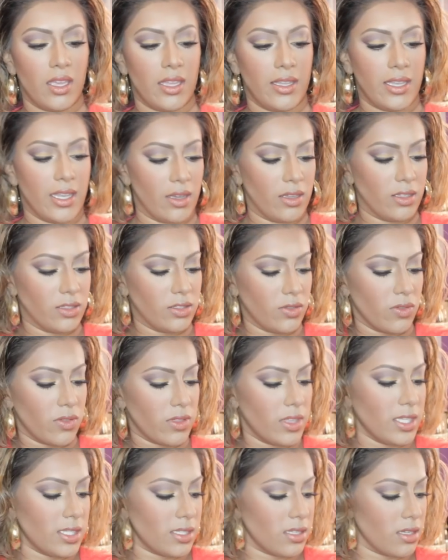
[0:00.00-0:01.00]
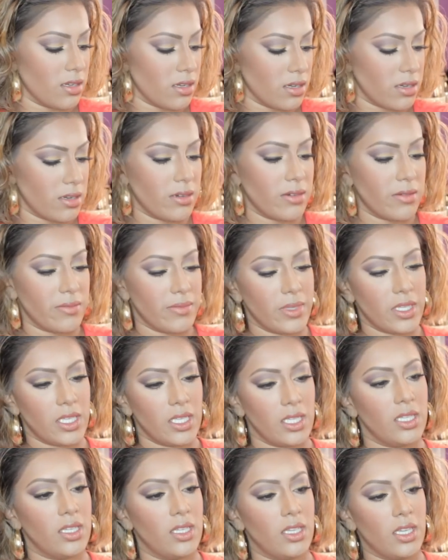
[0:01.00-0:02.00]
and now I'll do this arm
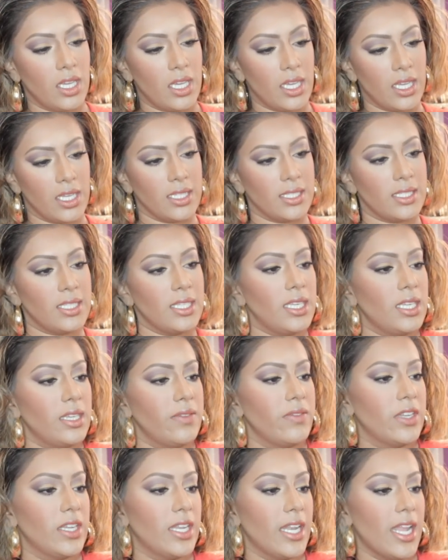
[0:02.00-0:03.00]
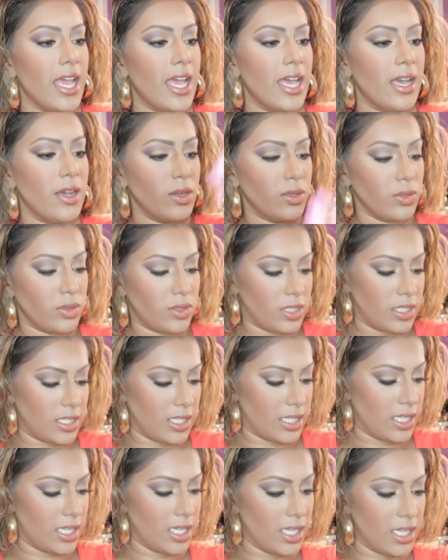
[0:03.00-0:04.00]
to even it out.